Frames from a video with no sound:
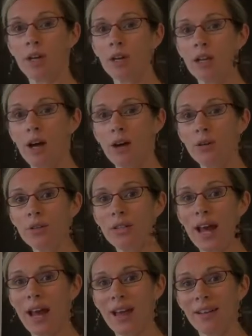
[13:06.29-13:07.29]
going to
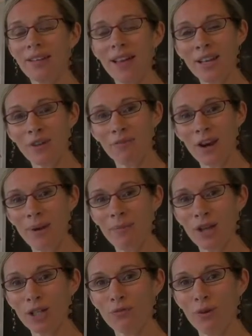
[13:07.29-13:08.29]
close and thank you very
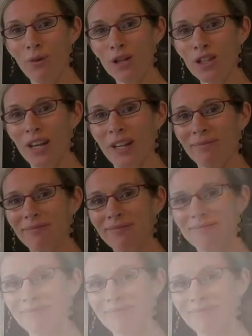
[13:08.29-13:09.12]
much for watching.